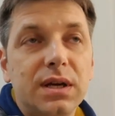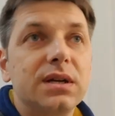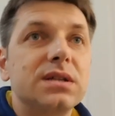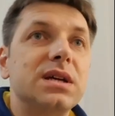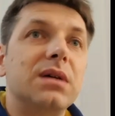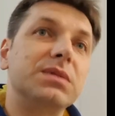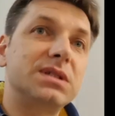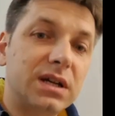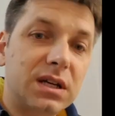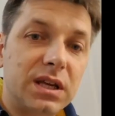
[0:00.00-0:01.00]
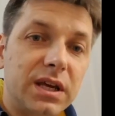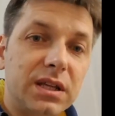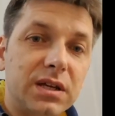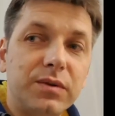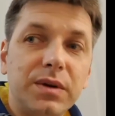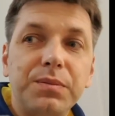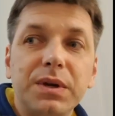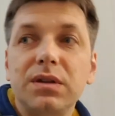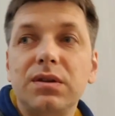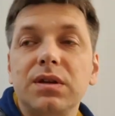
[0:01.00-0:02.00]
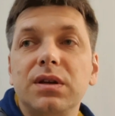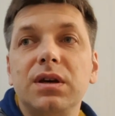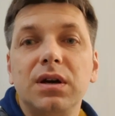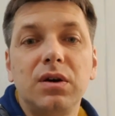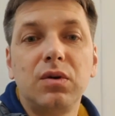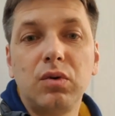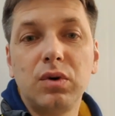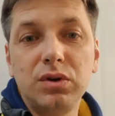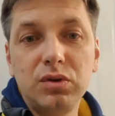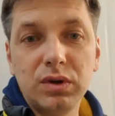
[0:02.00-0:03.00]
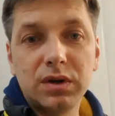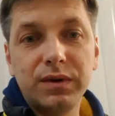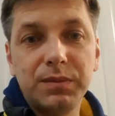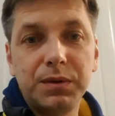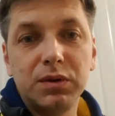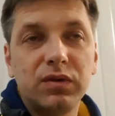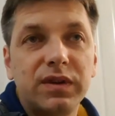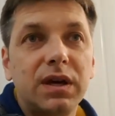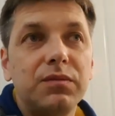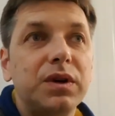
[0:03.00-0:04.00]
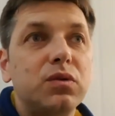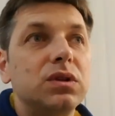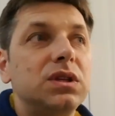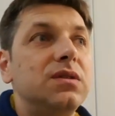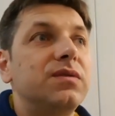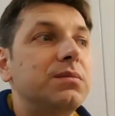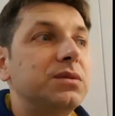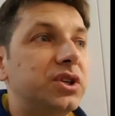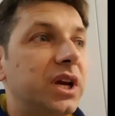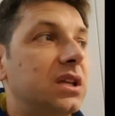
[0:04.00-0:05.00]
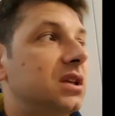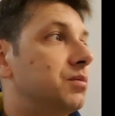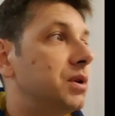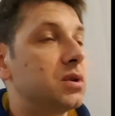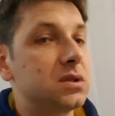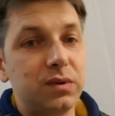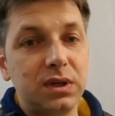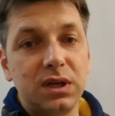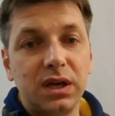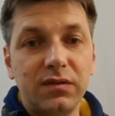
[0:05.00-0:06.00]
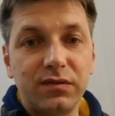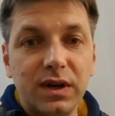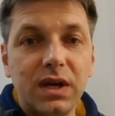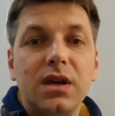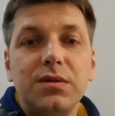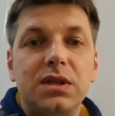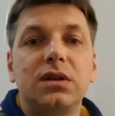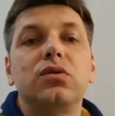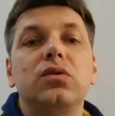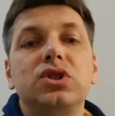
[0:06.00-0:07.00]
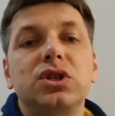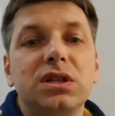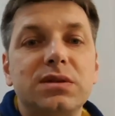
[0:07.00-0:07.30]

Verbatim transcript: some second-hand equipment uh, or new equipment to them. We could give them training because we have technological